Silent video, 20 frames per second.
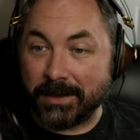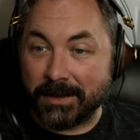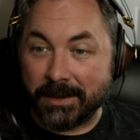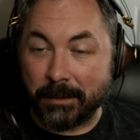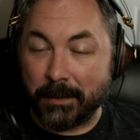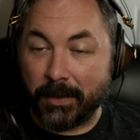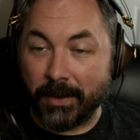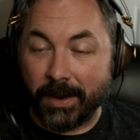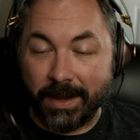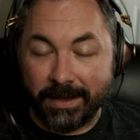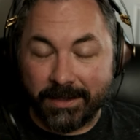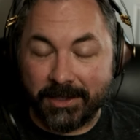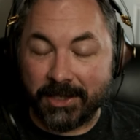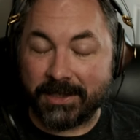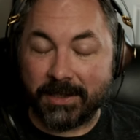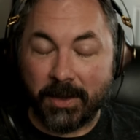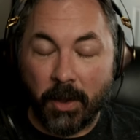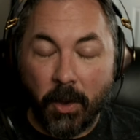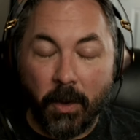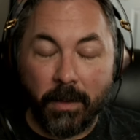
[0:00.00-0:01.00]
to break. It's
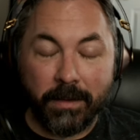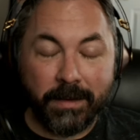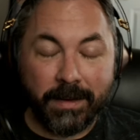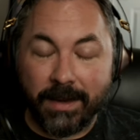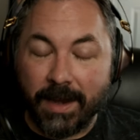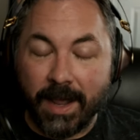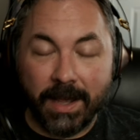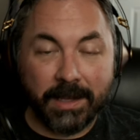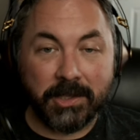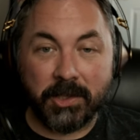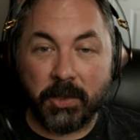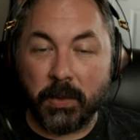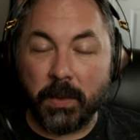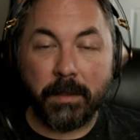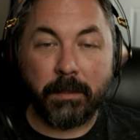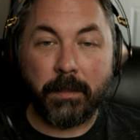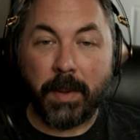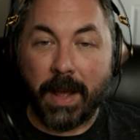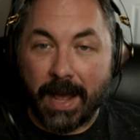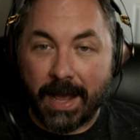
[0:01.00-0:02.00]
just next to
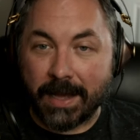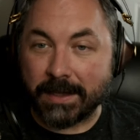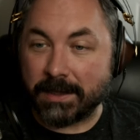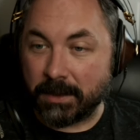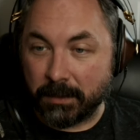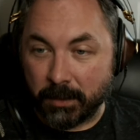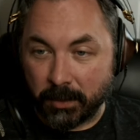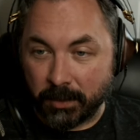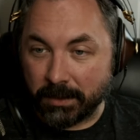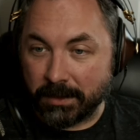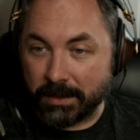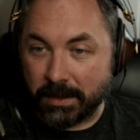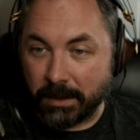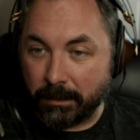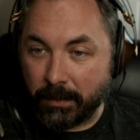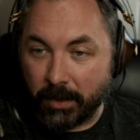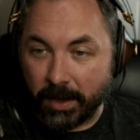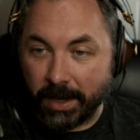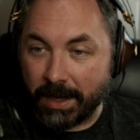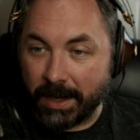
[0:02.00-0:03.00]
impossible to
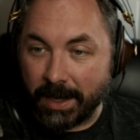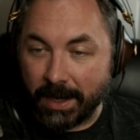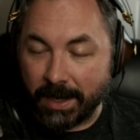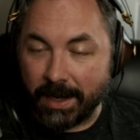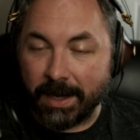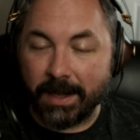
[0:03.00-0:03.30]
break in.